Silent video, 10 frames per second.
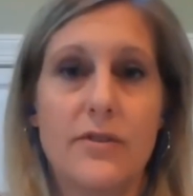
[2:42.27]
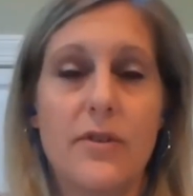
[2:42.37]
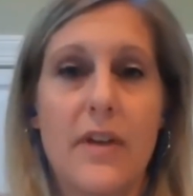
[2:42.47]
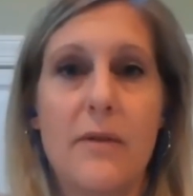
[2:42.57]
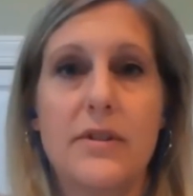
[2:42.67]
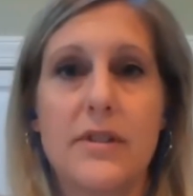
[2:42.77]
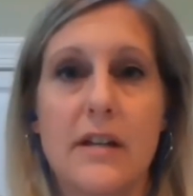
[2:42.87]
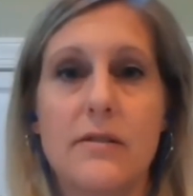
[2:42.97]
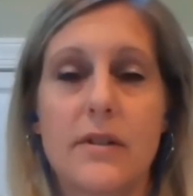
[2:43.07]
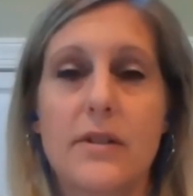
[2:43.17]
So that was
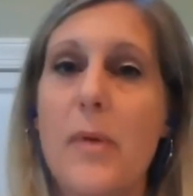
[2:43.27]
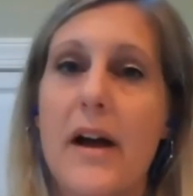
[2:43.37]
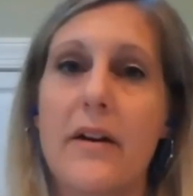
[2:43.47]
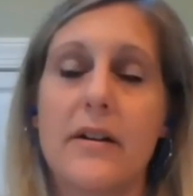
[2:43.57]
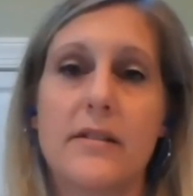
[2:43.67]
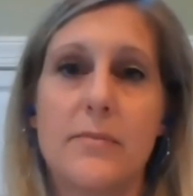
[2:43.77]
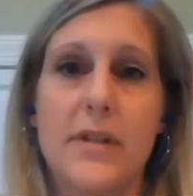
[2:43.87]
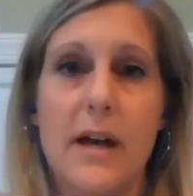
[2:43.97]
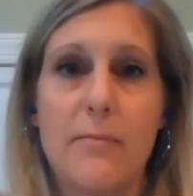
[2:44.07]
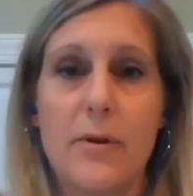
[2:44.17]
set to expire in
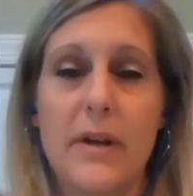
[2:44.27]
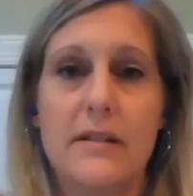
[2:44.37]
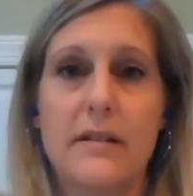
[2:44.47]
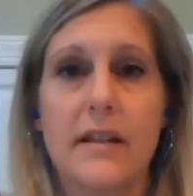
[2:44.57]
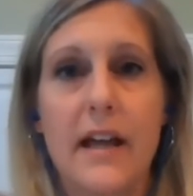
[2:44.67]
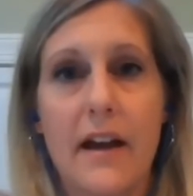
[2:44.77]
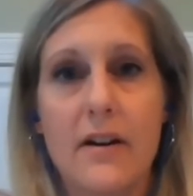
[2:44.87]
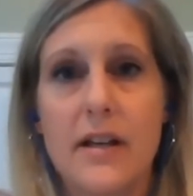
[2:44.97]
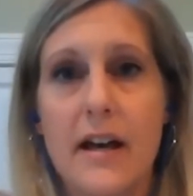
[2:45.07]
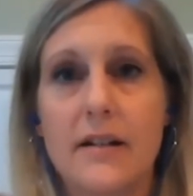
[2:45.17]
September based on the
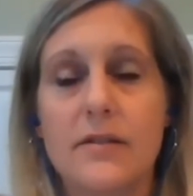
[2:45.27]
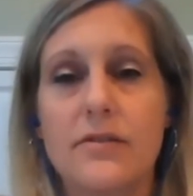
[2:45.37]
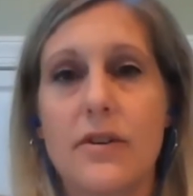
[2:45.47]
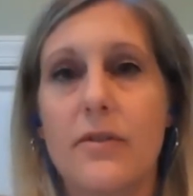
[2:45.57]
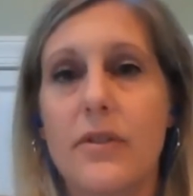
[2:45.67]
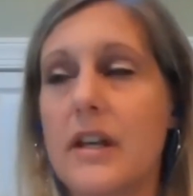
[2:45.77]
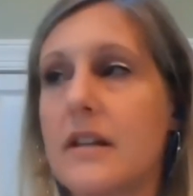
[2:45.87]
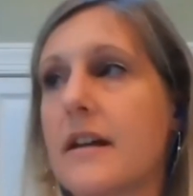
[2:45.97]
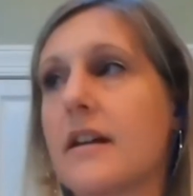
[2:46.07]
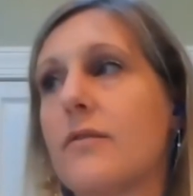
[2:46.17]
CARES Act. So the
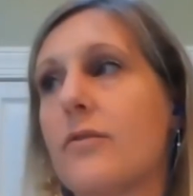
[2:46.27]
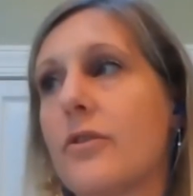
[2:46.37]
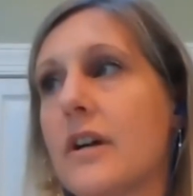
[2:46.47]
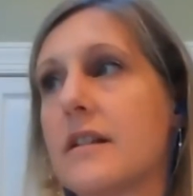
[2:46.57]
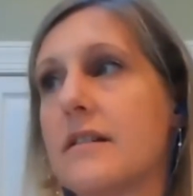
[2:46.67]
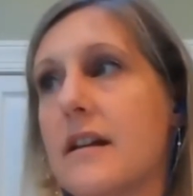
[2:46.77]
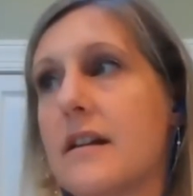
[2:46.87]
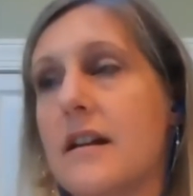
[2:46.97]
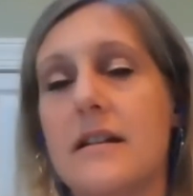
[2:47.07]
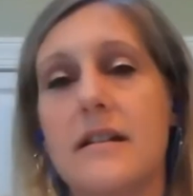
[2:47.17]
executive order
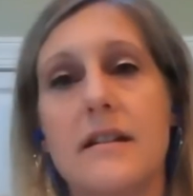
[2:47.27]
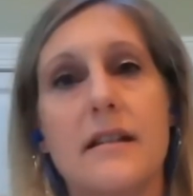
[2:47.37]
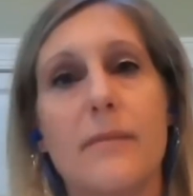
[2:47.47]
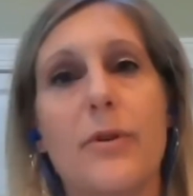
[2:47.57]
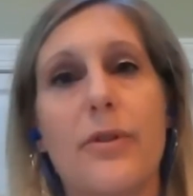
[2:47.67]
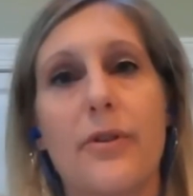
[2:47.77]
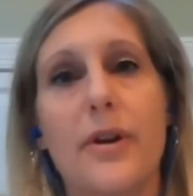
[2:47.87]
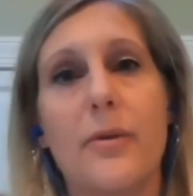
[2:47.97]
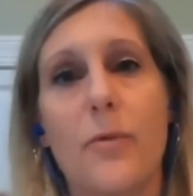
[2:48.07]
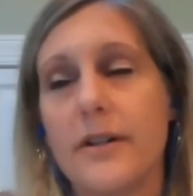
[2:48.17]
extended it to December
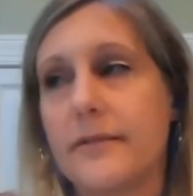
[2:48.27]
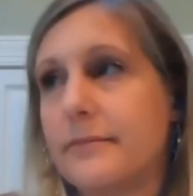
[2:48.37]
31.